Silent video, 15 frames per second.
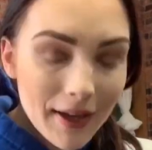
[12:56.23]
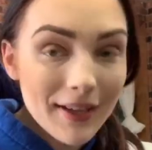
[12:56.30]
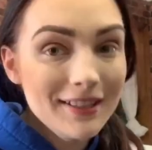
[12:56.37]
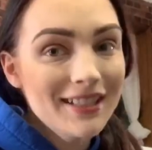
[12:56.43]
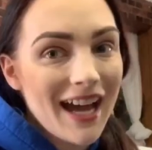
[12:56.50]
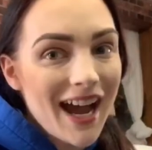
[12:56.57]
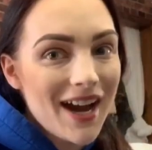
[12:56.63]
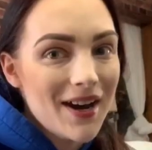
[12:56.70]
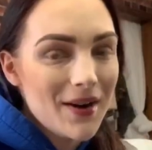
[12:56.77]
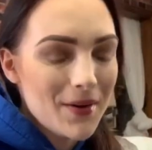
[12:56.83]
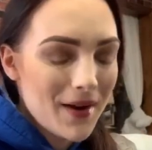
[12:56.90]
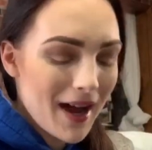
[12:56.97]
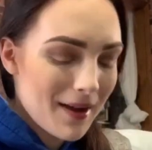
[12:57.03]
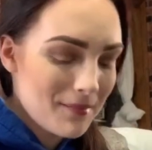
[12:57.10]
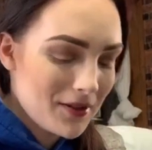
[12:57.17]
And now
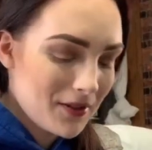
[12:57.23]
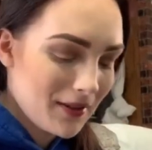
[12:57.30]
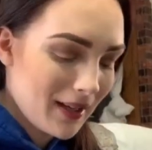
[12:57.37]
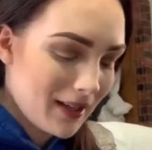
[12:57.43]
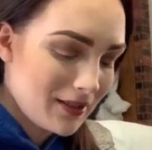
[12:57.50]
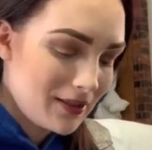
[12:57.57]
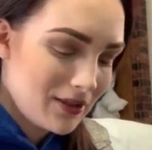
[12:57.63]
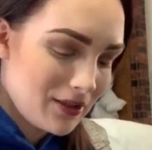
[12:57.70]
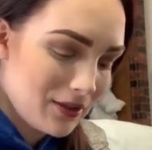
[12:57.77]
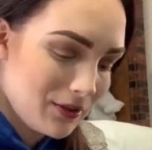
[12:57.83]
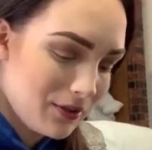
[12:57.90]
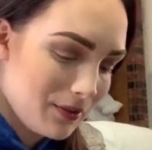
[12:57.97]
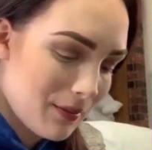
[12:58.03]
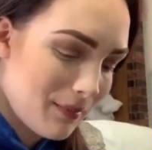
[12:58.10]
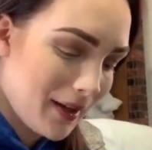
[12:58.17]
I'm going
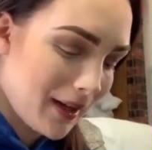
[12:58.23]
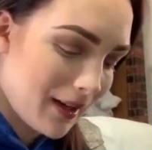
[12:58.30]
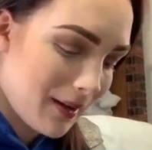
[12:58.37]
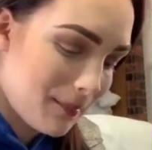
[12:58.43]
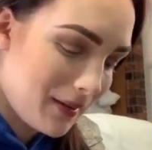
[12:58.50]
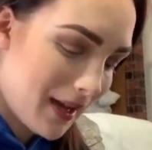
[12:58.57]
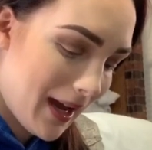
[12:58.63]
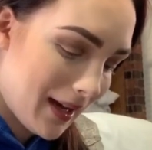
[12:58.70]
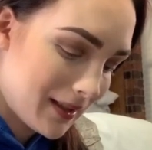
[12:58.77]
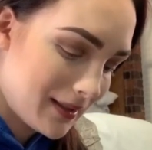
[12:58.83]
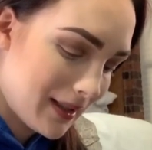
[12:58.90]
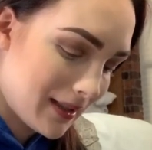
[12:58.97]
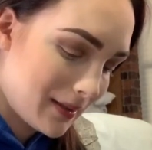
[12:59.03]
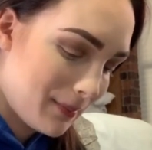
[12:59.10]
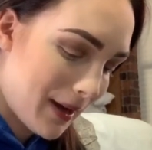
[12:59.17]
to pick up the
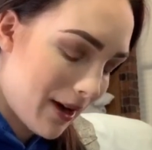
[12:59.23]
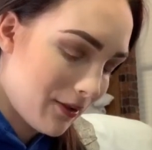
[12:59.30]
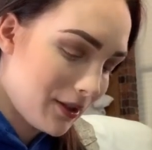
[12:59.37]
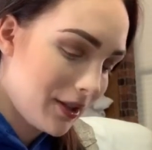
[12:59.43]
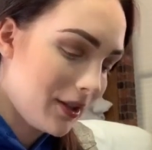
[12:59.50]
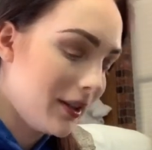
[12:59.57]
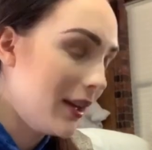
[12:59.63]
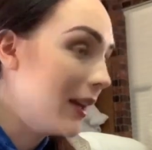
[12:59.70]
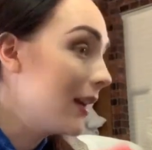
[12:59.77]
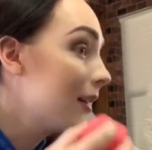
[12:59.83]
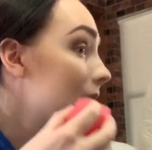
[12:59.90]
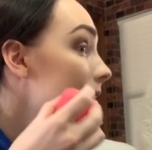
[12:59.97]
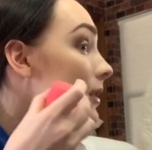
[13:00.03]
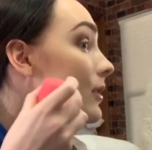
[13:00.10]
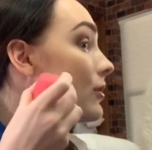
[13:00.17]
excess powder
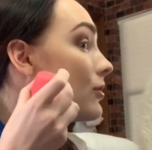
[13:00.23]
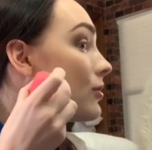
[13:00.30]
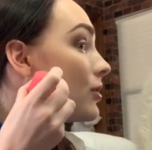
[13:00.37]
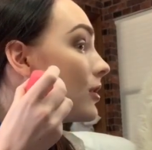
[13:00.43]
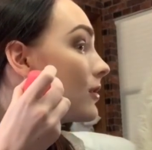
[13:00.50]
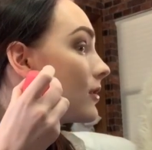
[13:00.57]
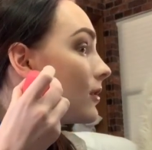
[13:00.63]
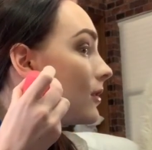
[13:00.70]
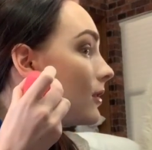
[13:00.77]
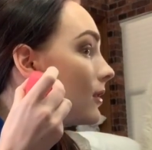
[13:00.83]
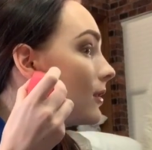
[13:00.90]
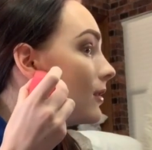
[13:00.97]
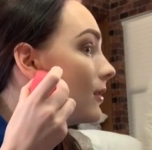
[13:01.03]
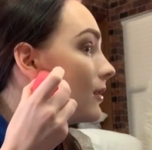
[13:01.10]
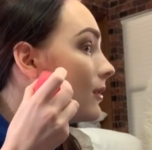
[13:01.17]
and
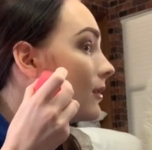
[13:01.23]
chisel.